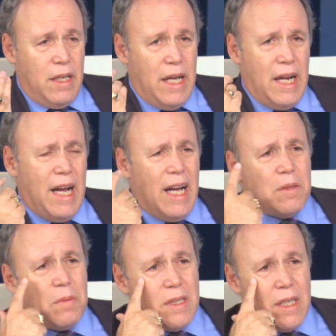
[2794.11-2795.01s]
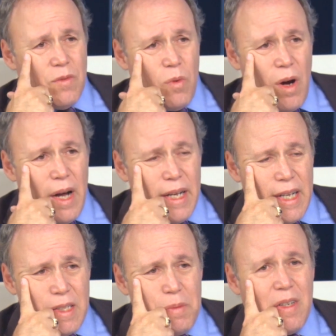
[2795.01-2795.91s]
And I ask myself why,
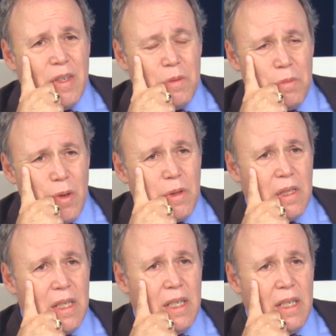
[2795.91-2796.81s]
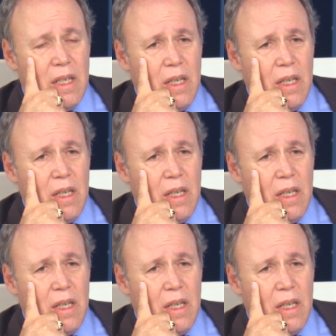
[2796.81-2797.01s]
and it's because mostly